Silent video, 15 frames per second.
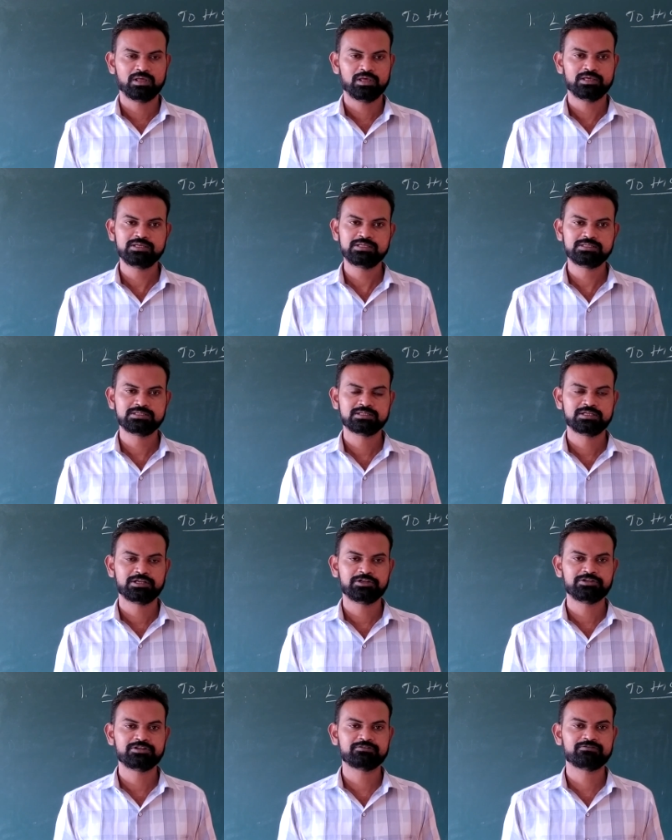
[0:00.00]
He is
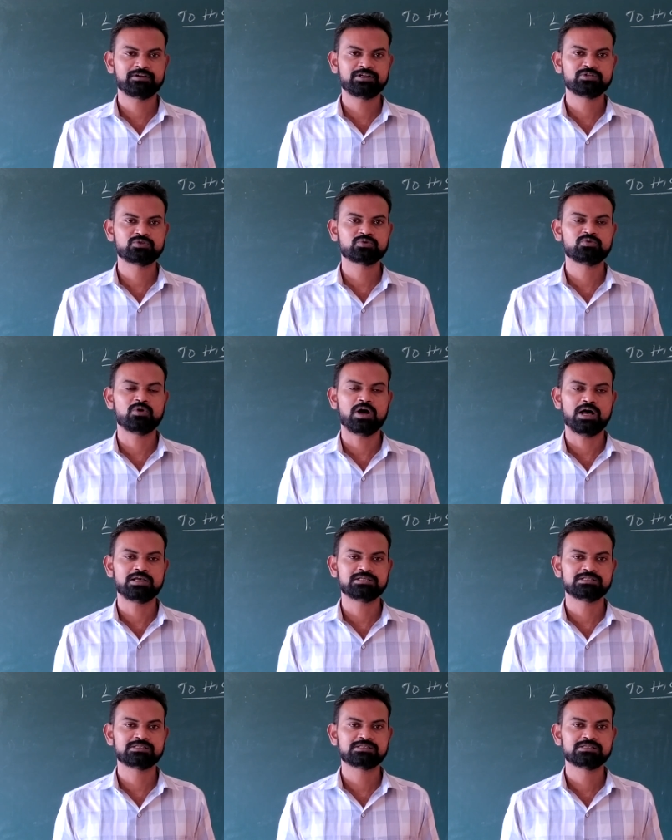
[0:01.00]
defined to
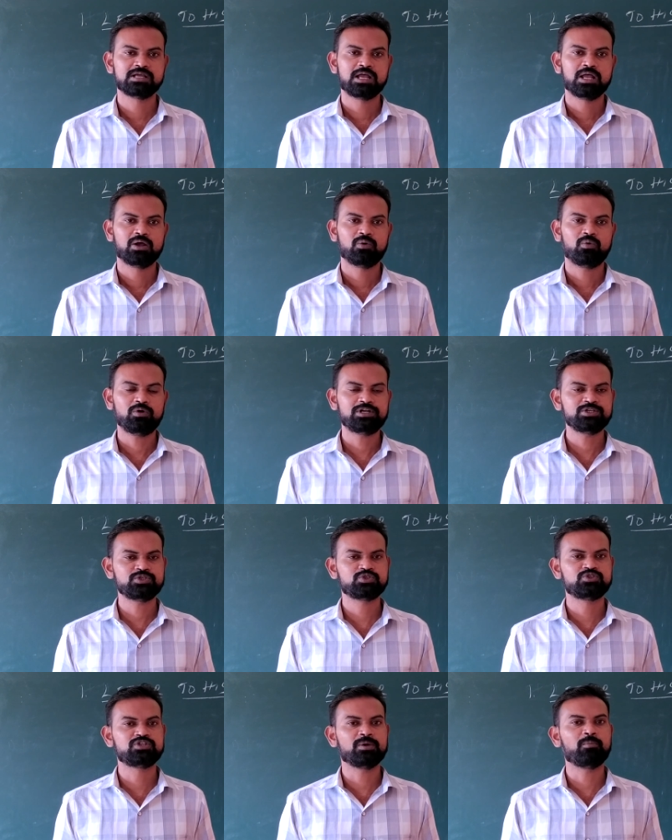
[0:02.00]
us. What
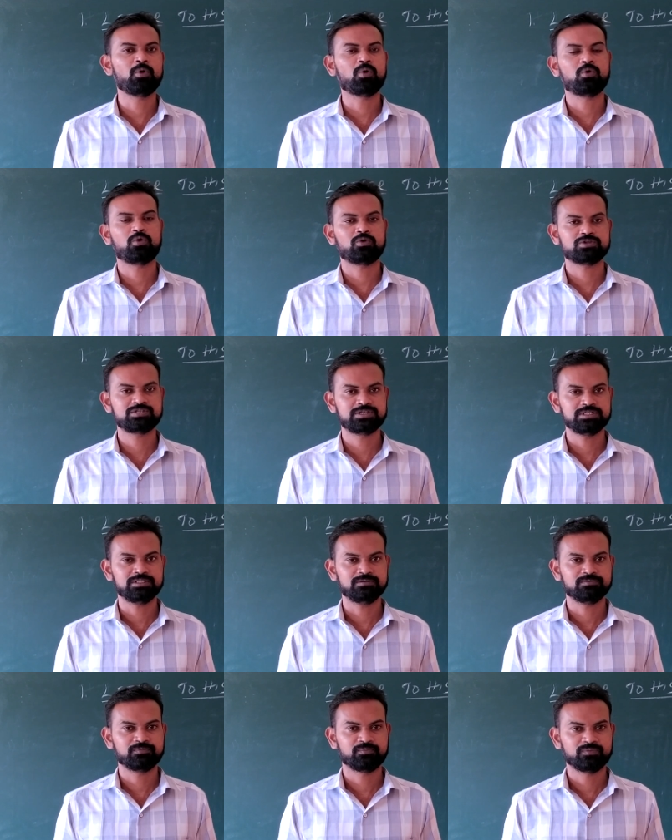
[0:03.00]
is democracy?
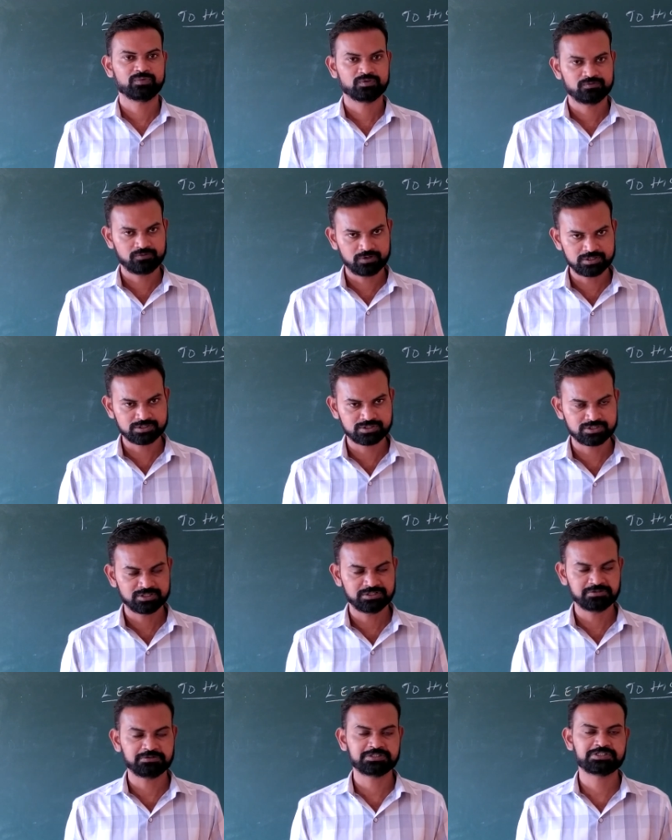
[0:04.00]

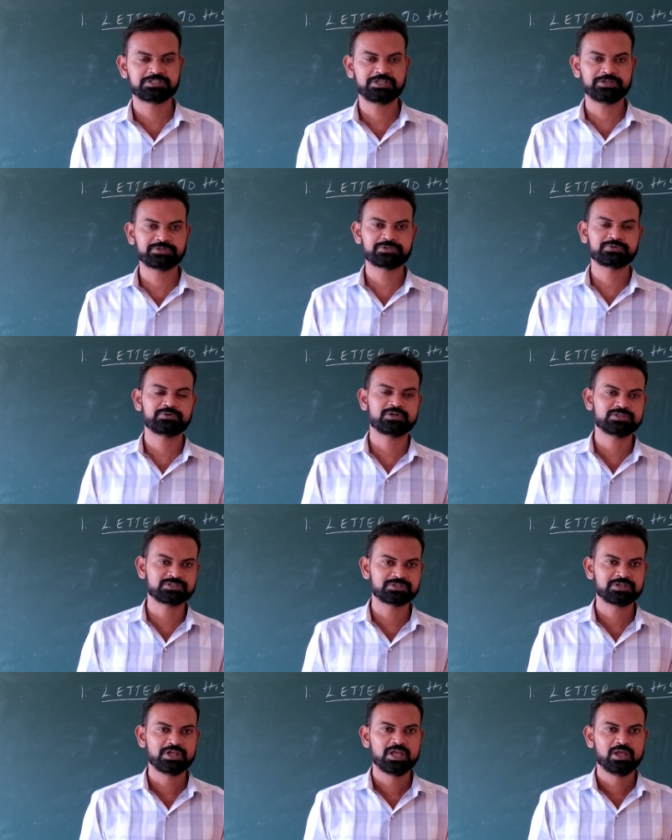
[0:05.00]
First, he was said to
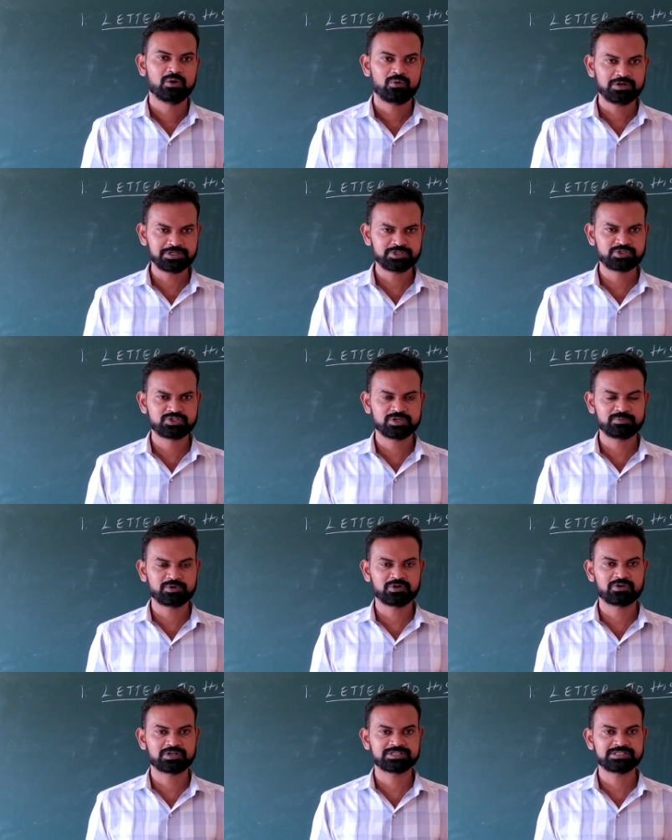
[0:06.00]
us, what is
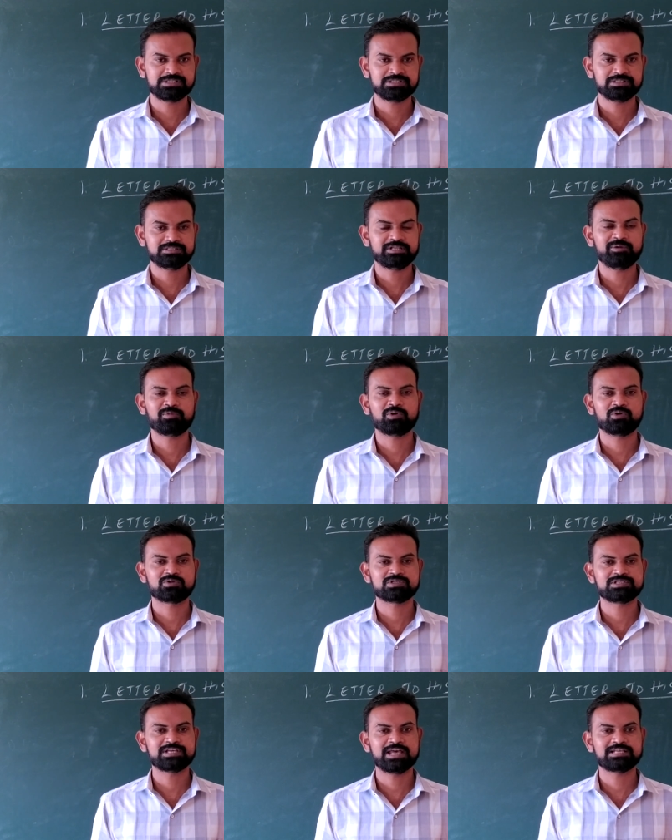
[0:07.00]
democracy?
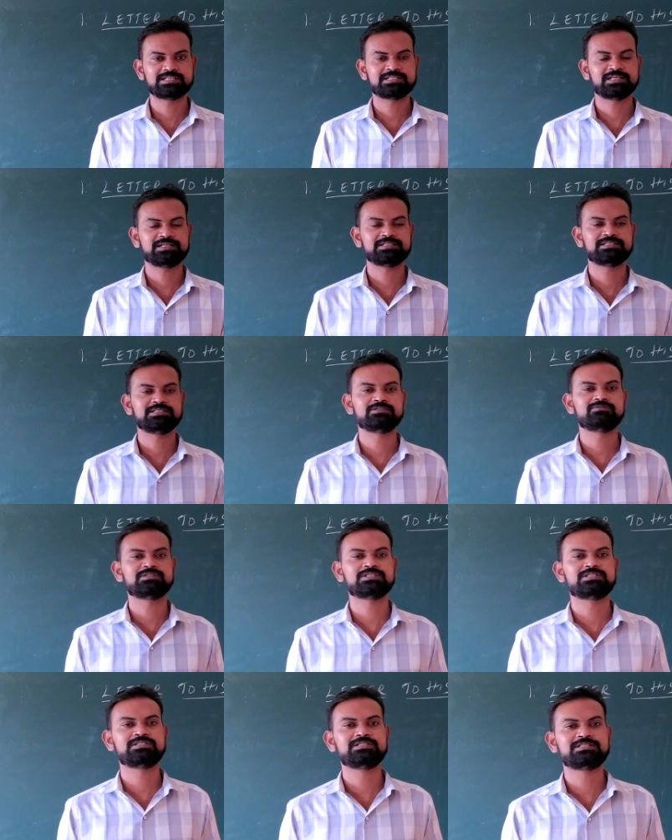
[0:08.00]
Democracy has said it
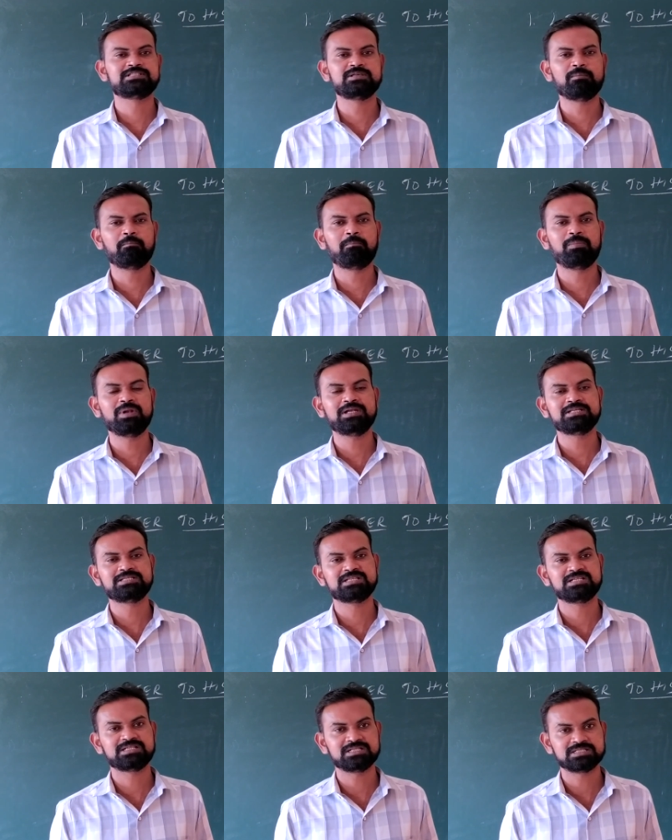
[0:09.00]
was
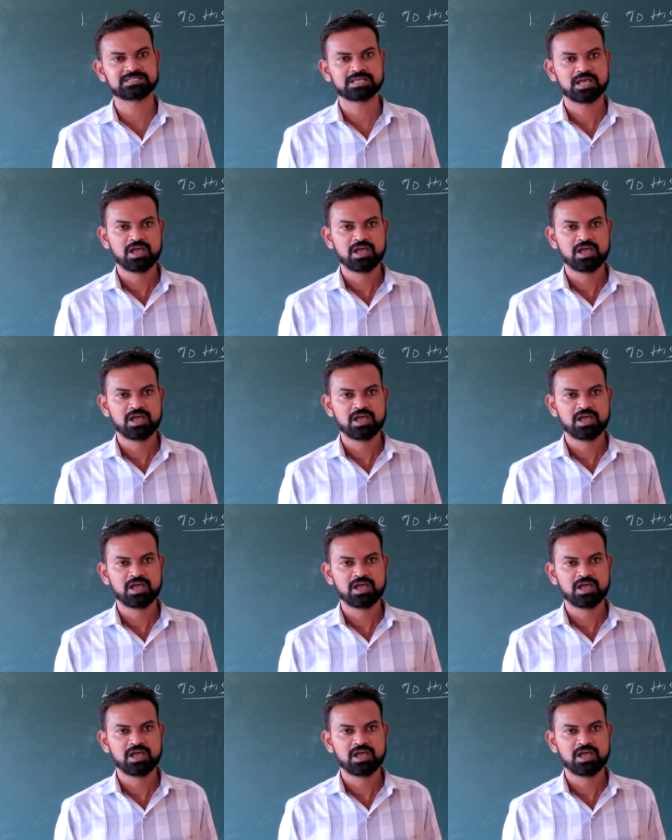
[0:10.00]
simplicity